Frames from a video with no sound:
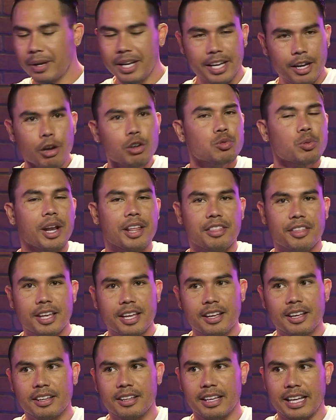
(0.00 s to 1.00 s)
But here's what I
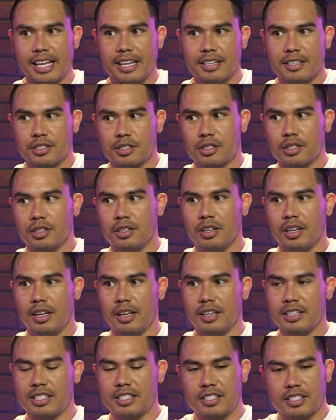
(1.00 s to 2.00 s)
think is
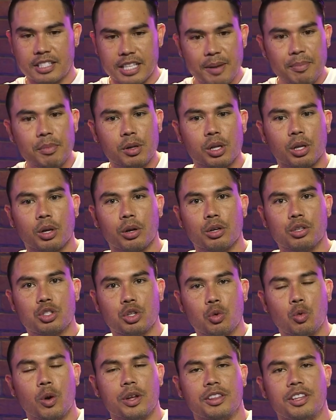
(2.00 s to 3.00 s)
similar
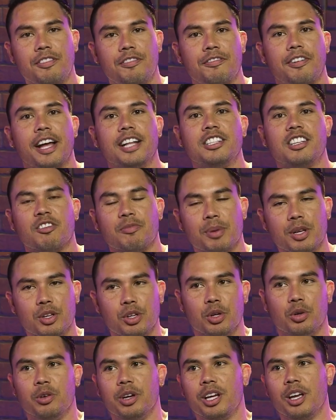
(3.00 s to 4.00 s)
to what the feds have
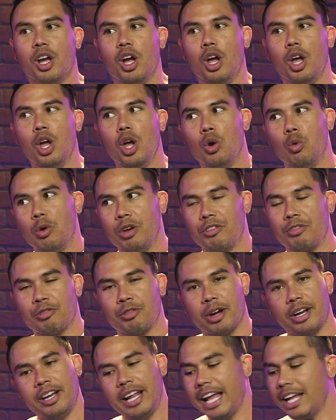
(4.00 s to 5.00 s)
been doing with
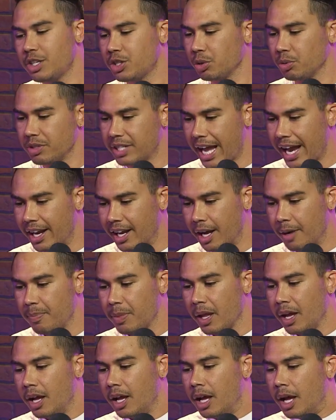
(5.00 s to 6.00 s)
financial
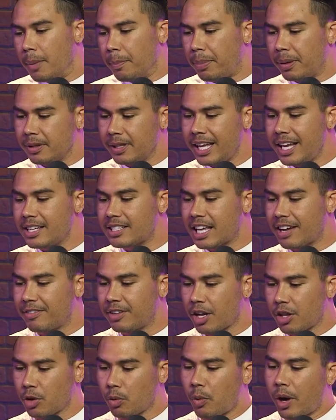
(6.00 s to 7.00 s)
data. Police
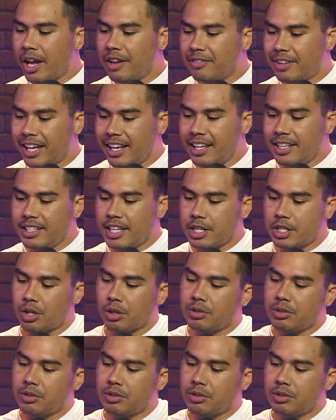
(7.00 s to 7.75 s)
have another way of getting